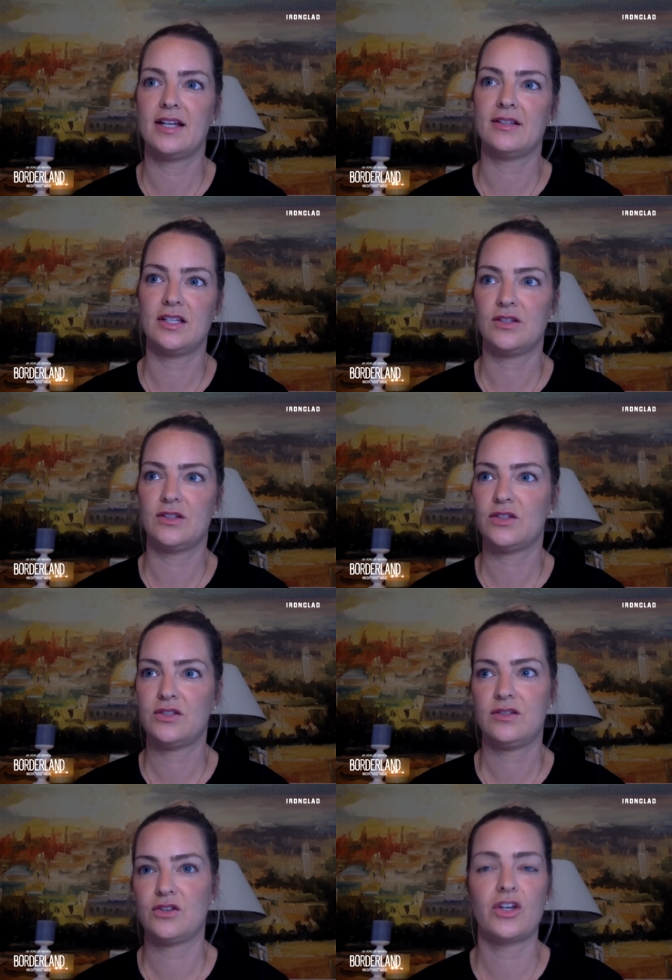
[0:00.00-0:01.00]
It's, it's
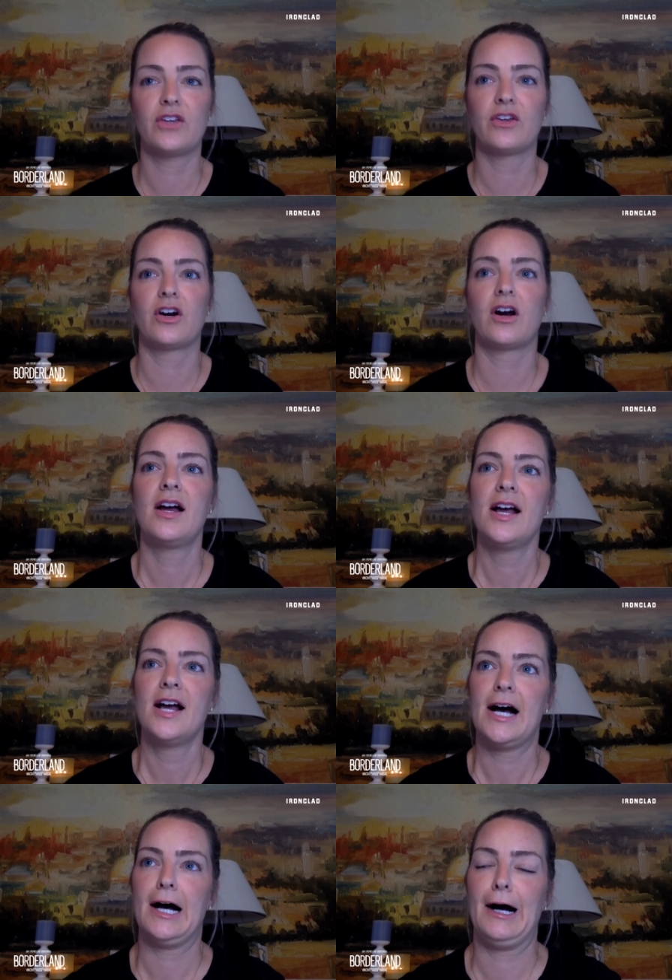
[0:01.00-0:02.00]
circular.
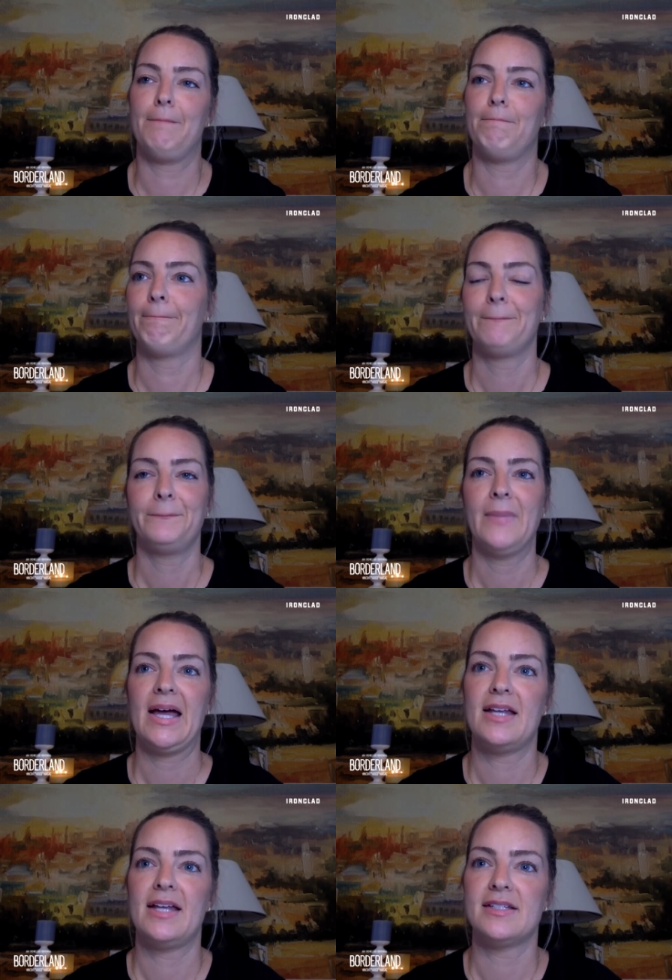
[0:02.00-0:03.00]
Um,
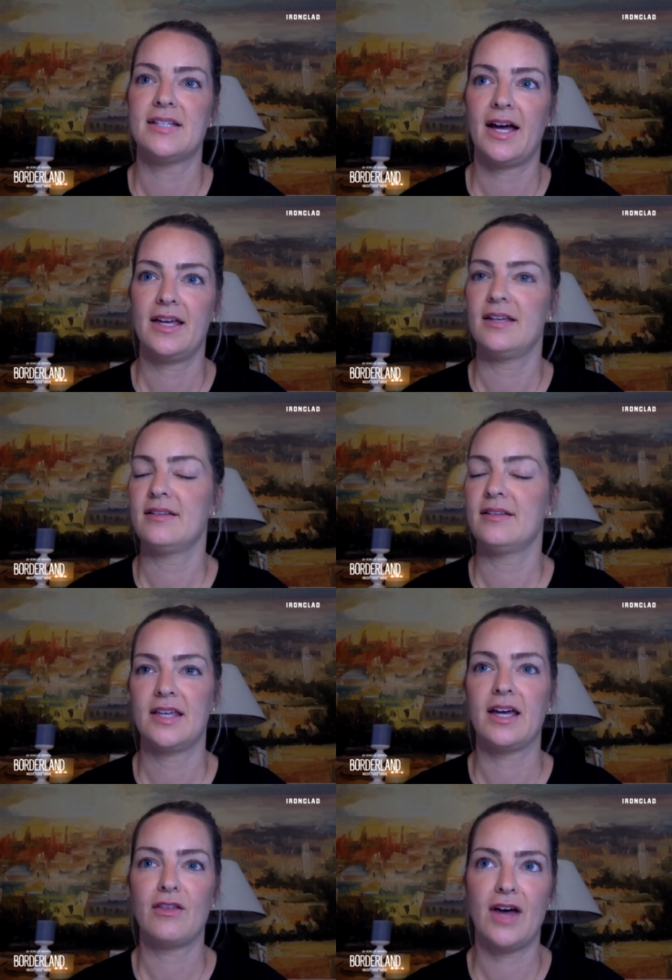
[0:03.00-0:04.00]
and I
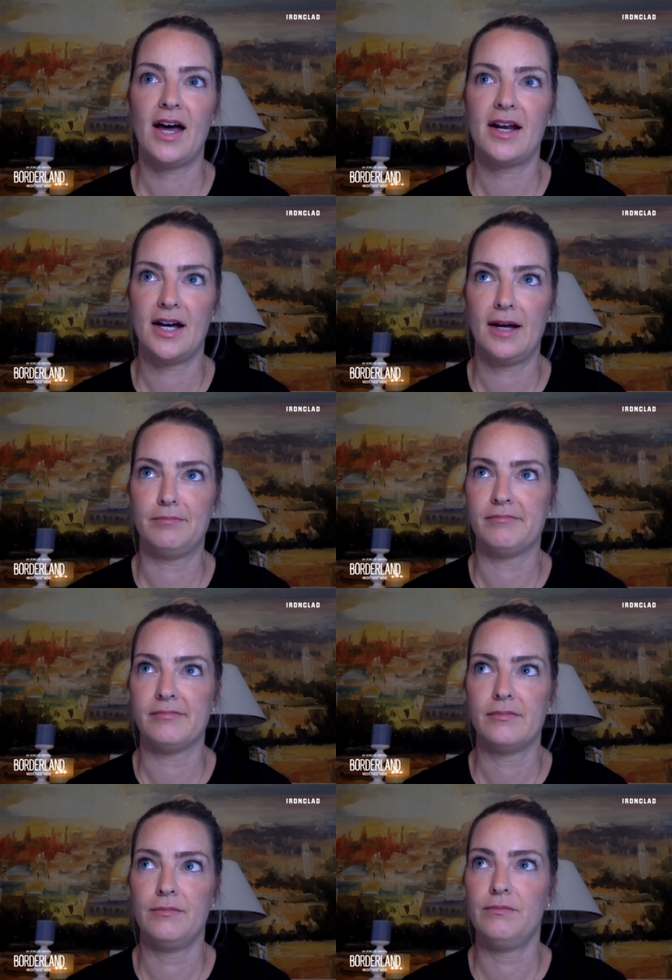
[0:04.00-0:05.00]
think that
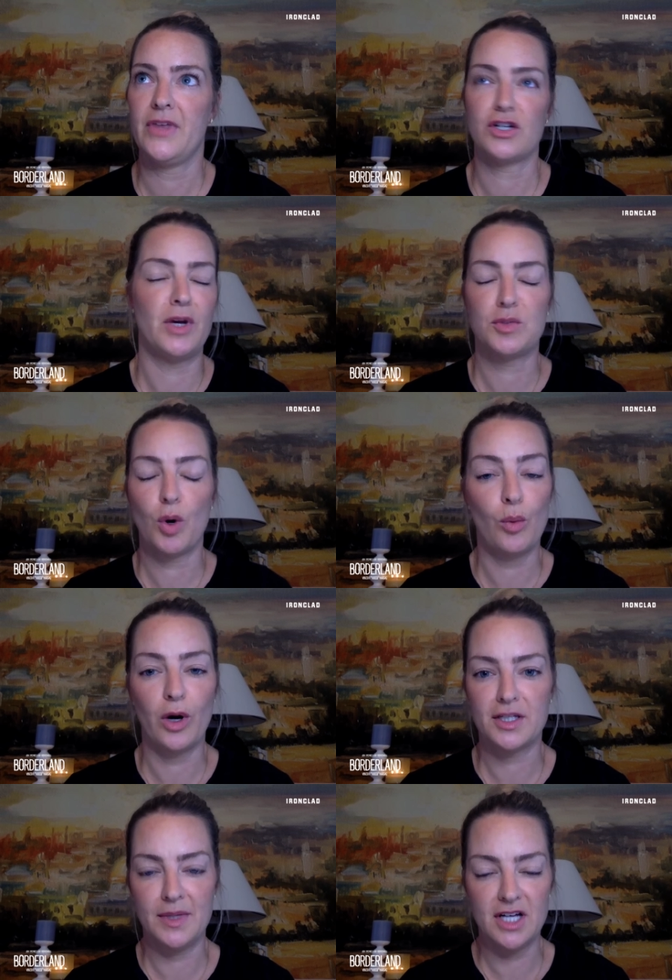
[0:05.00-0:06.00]
um, there's much more
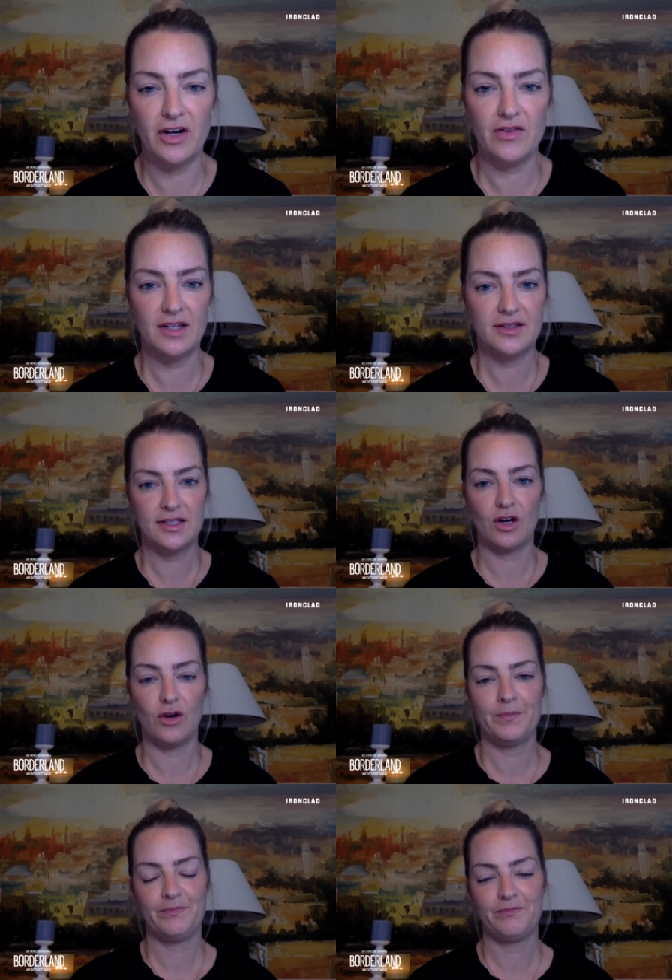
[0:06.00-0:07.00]
work to be done on this. So.